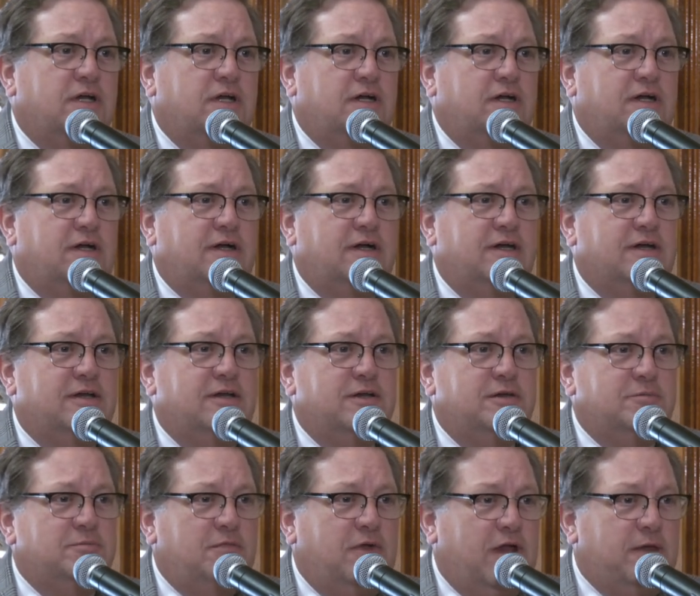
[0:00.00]
Uh,
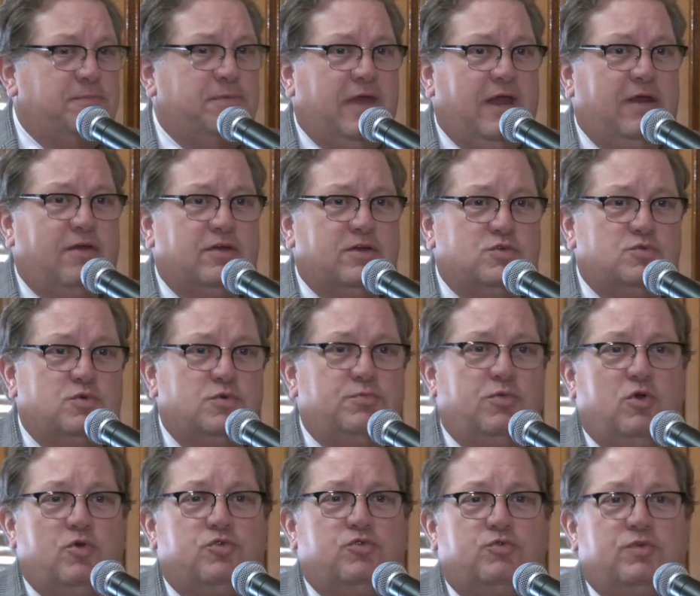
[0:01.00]
my parents were
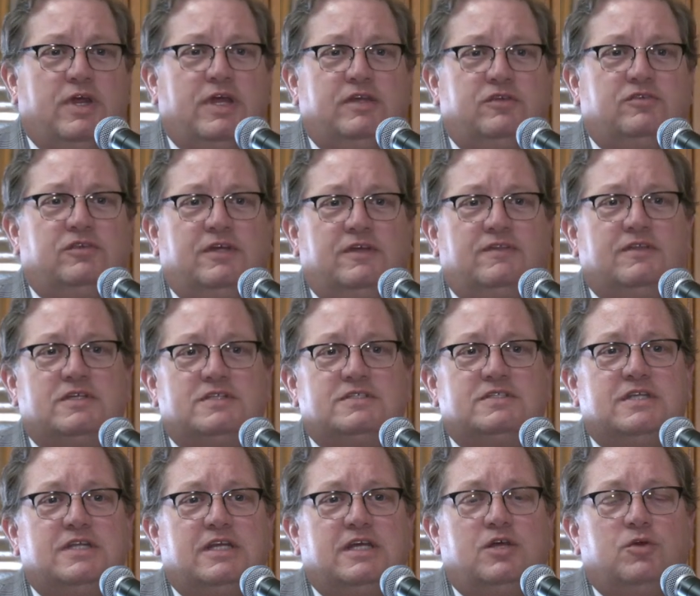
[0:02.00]
both raised in this
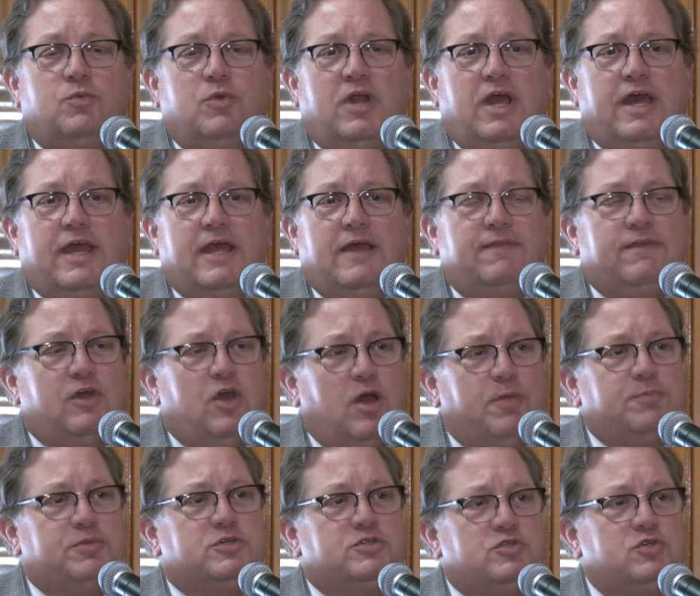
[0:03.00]
city, and when I had the
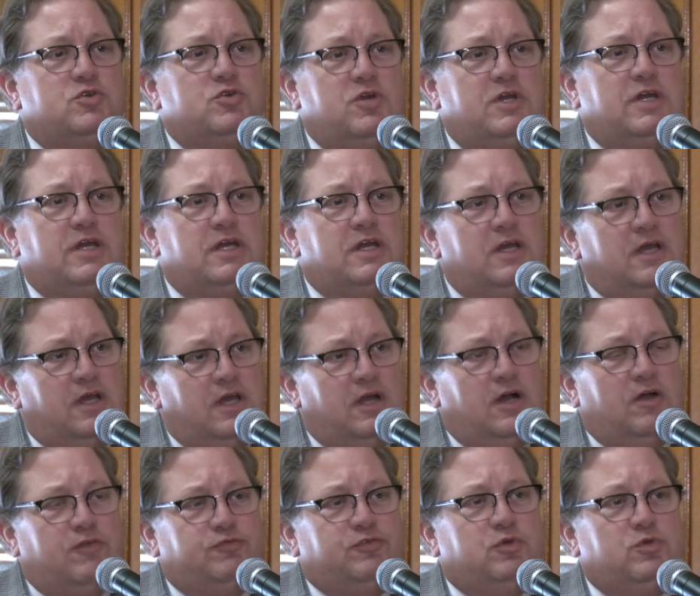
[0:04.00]
opportunity
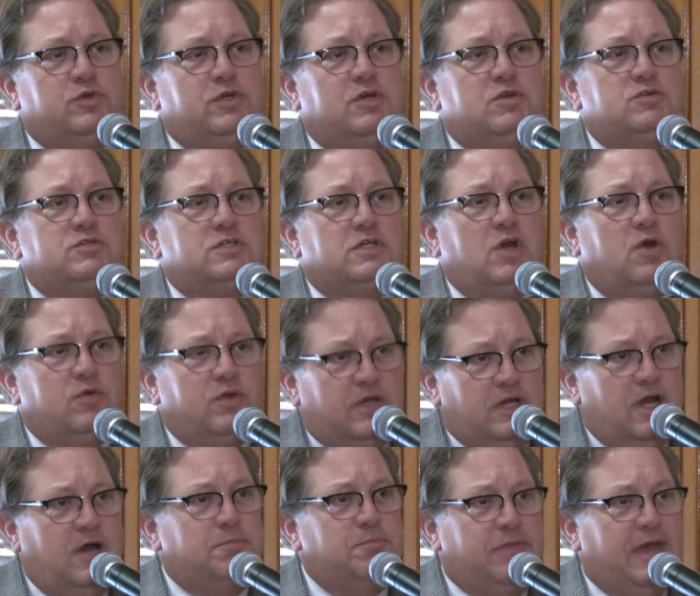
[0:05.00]
a few years ago to
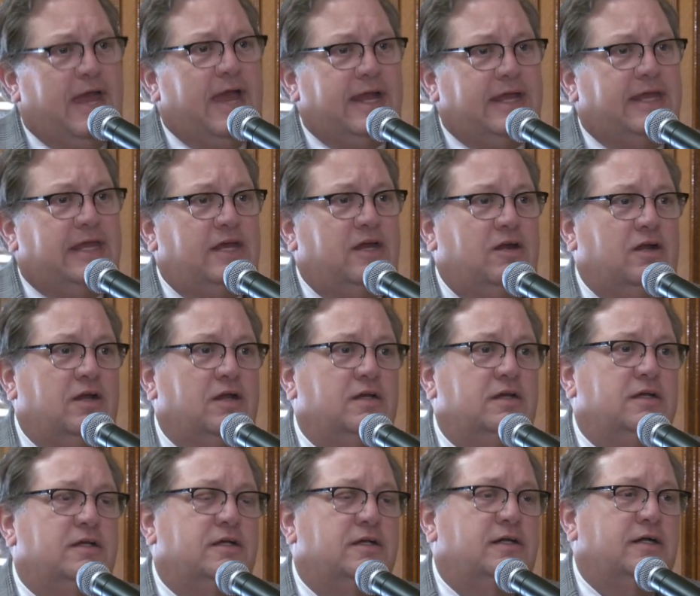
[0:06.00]
come back here
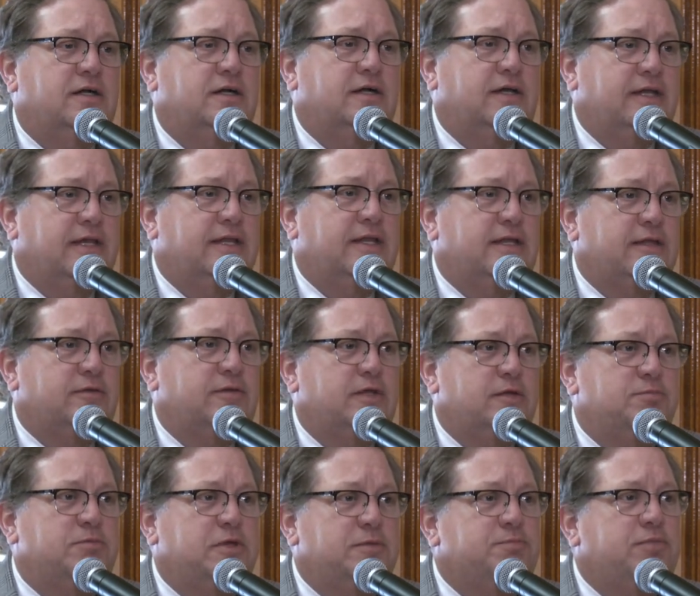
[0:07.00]
uh, and,
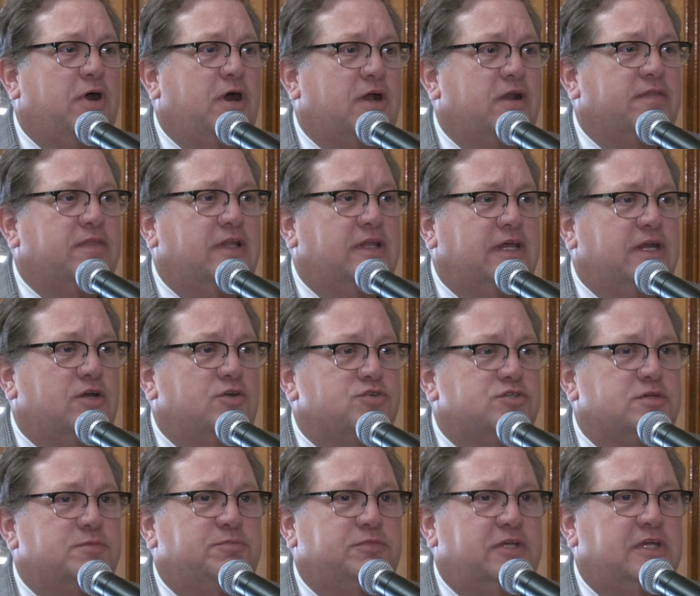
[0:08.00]
and be part of the
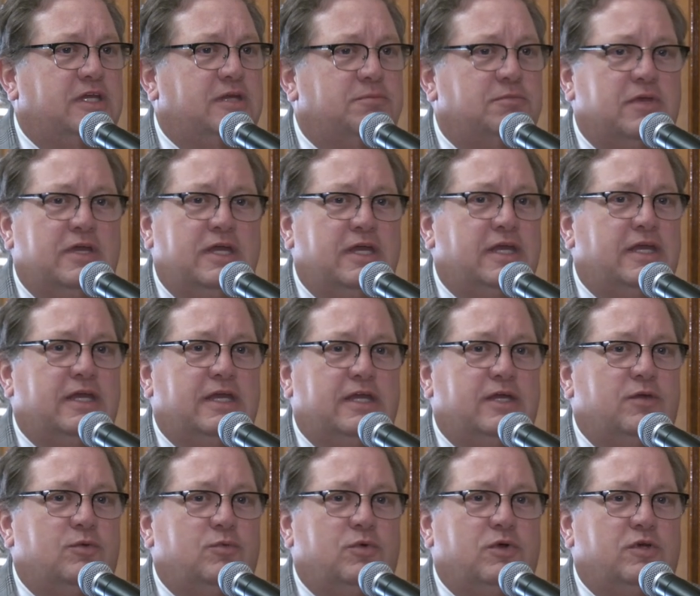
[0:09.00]
leadership team,
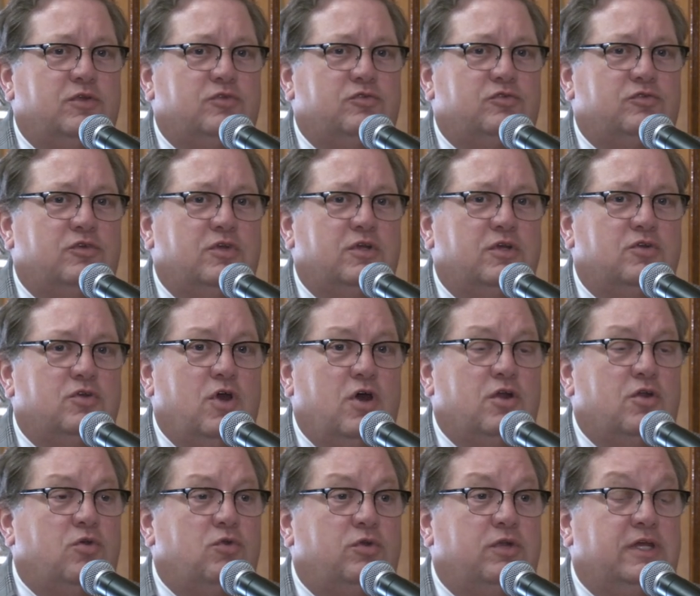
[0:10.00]
it was
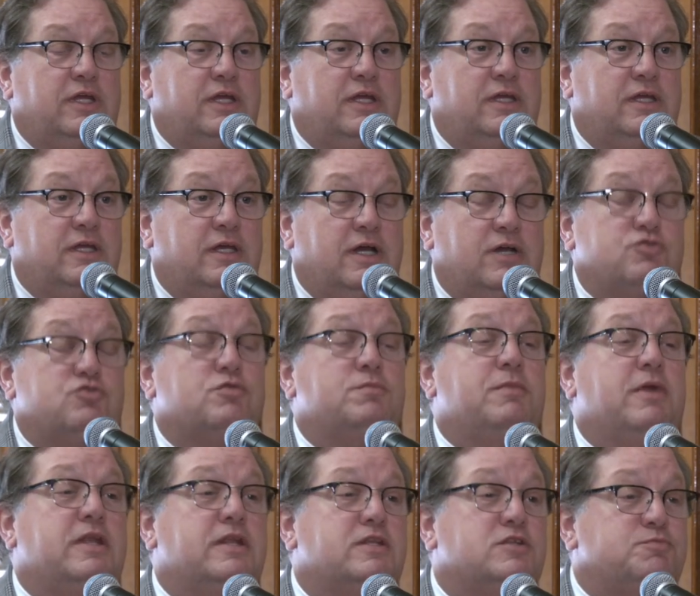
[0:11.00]
not only a
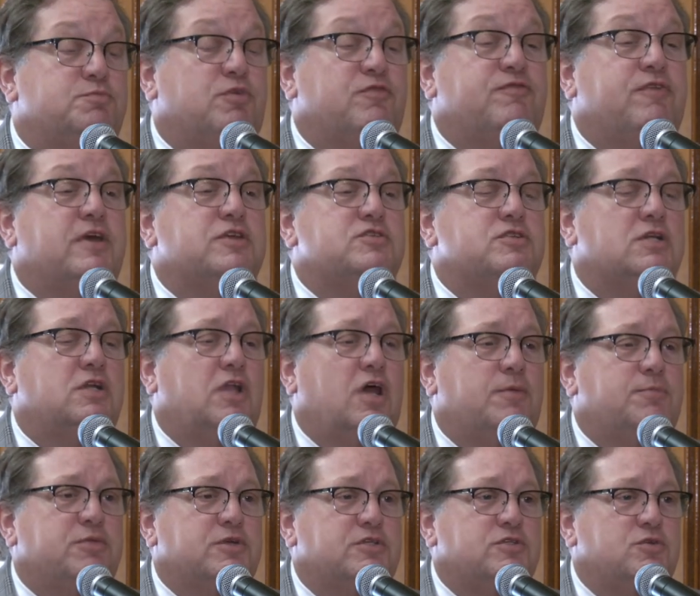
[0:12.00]
tremendous professional
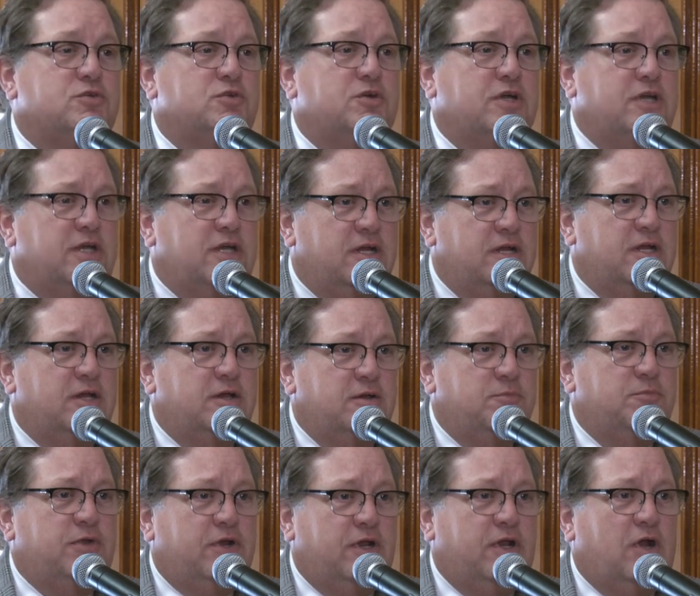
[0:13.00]
opportunity,
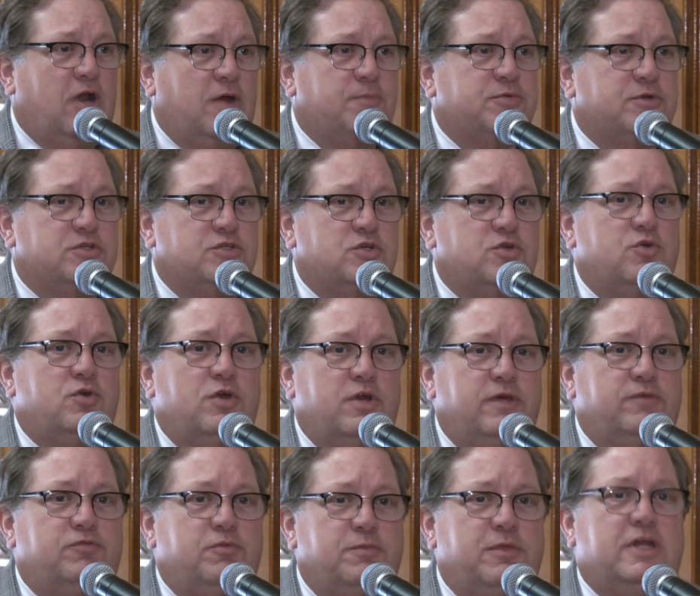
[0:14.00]
but an
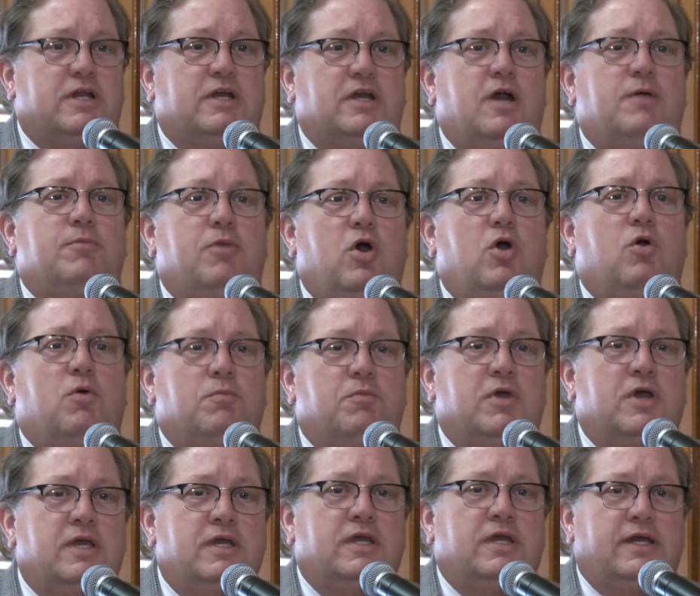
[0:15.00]
opportunity for me to come
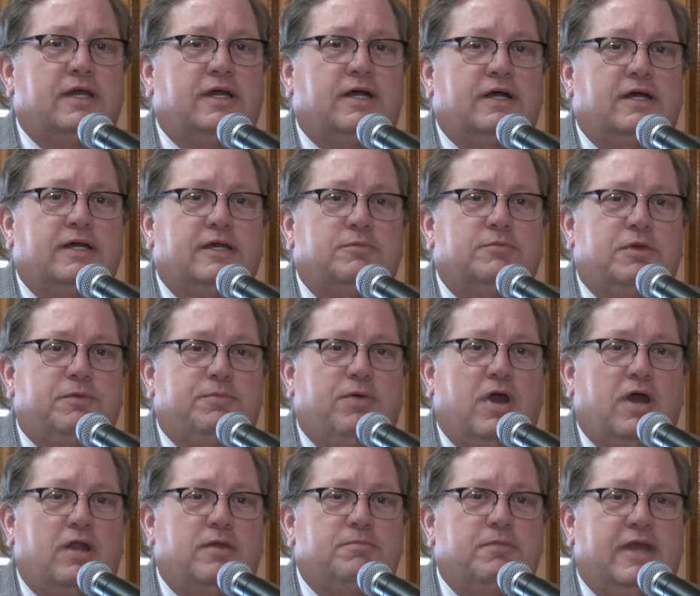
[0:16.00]
home uh, and be
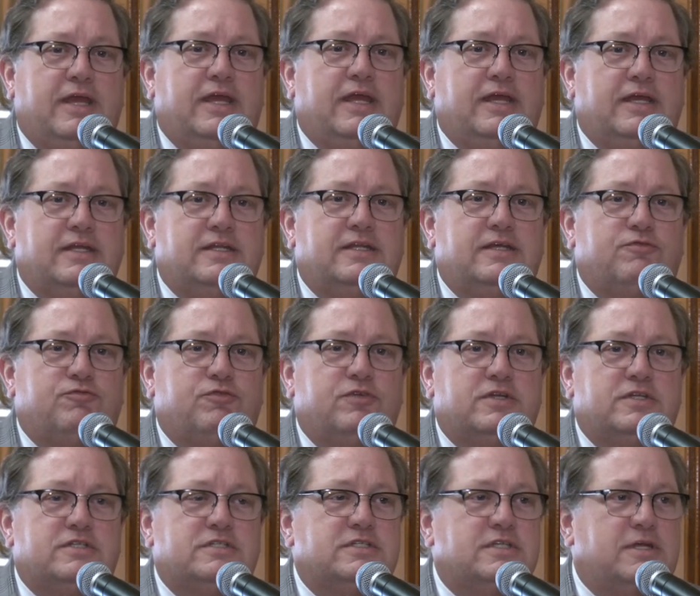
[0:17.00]
part of making a
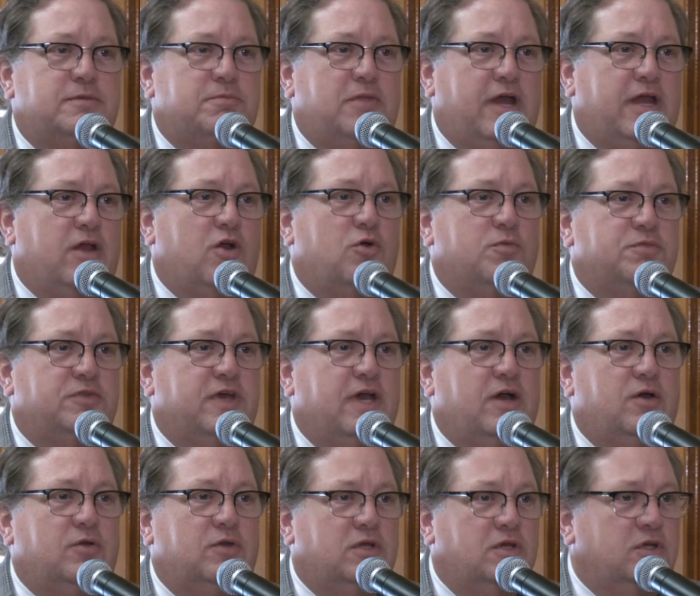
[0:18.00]
difference in my
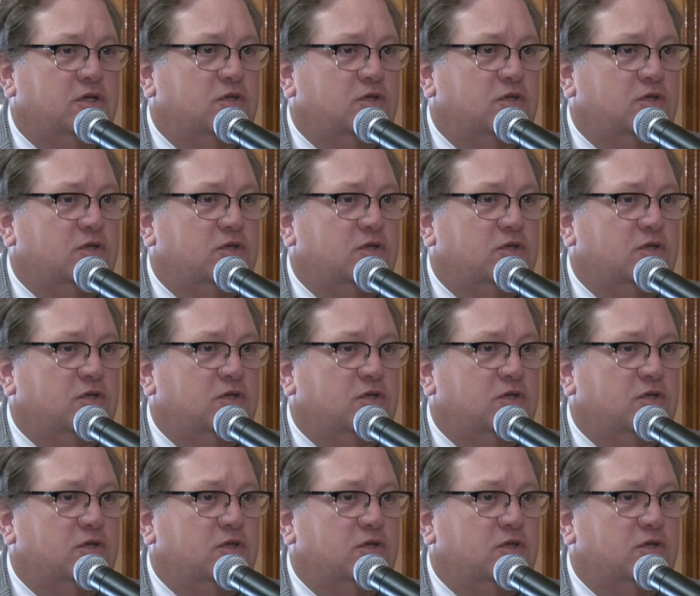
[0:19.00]
hometown.